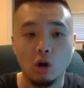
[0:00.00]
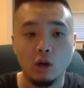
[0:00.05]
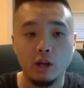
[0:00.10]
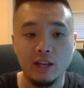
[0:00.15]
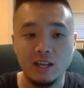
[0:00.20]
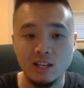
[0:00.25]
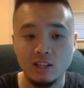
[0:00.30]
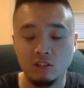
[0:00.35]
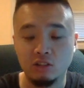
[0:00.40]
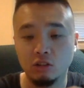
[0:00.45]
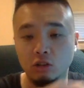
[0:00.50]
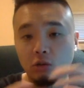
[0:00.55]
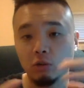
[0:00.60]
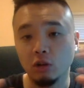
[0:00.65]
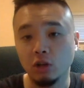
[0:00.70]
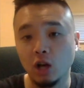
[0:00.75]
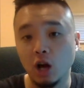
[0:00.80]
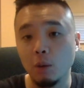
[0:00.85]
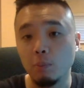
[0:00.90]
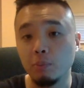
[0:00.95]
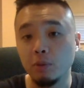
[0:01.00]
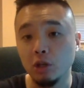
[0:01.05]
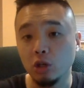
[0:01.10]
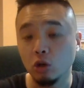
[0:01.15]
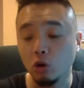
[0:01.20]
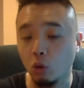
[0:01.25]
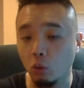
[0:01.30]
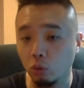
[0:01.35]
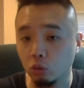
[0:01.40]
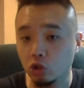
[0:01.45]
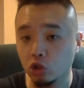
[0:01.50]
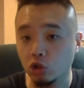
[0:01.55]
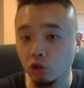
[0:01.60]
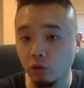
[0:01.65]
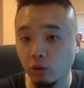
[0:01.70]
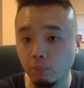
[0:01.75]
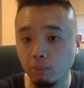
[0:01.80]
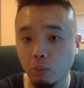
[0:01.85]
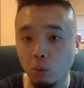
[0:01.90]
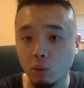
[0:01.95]
Is company
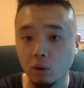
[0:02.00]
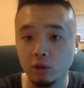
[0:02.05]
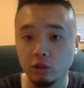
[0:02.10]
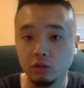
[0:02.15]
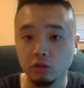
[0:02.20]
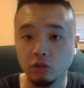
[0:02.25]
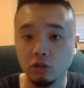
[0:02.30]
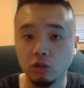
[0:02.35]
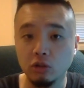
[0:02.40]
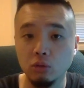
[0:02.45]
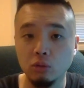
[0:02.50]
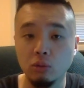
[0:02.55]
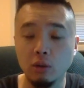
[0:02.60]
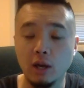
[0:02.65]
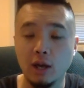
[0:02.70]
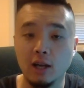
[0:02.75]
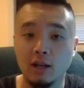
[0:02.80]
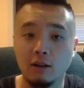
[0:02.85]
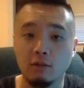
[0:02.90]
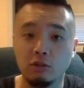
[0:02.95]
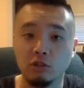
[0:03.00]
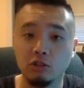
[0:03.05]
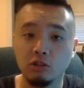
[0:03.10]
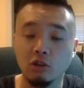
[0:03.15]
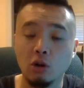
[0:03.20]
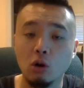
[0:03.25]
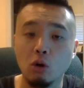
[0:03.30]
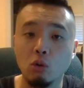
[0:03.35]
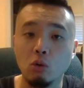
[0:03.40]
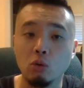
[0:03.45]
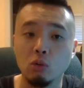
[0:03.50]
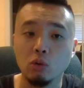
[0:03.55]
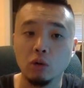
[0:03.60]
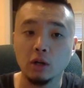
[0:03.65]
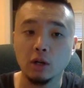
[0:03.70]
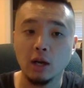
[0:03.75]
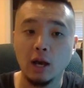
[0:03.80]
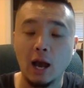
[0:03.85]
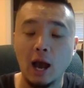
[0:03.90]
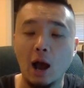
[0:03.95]
culture important to you? And if so,
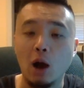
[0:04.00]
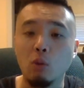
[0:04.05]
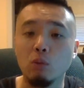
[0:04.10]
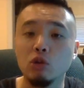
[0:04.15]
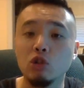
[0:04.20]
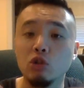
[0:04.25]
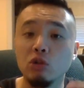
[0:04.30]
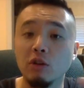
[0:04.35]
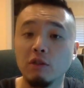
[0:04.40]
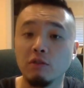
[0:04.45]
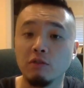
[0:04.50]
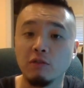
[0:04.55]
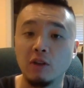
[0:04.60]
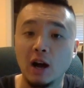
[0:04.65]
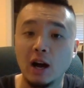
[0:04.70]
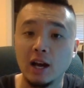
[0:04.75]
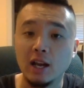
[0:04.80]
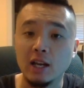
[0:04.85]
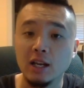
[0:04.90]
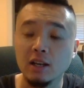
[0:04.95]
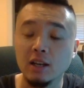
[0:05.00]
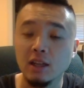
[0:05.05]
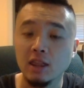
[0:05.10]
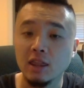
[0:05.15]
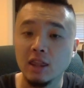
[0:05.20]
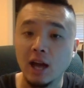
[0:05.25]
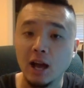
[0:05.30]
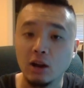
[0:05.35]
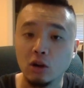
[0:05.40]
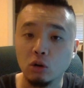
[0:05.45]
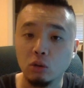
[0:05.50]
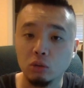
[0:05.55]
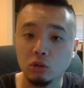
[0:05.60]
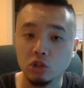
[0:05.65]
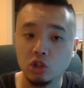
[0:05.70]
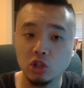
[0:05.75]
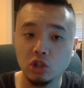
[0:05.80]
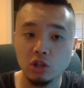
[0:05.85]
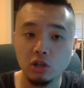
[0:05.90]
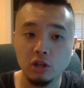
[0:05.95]
how would you define that
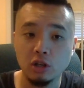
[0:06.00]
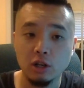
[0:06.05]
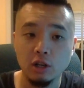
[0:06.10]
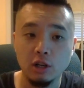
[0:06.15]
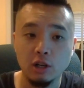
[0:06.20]
culture?